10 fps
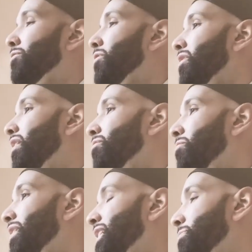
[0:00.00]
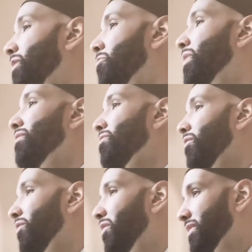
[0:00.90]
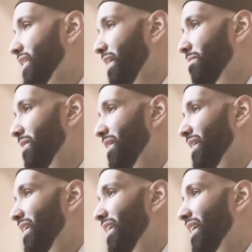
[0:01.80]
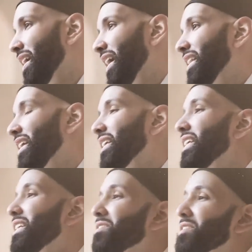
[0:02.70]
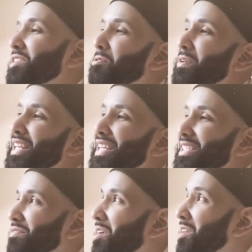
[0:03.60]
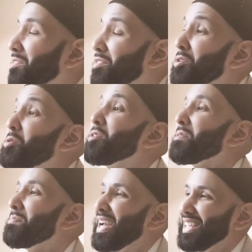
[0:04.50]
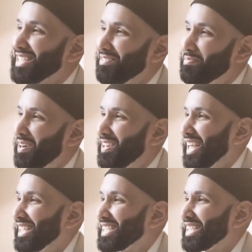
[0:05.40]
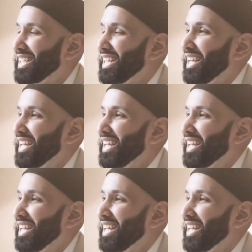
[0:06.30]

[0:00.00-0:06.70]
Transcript: after a loved one has been away for a long time. And then he hears the greetings of all of the new companions of paradise.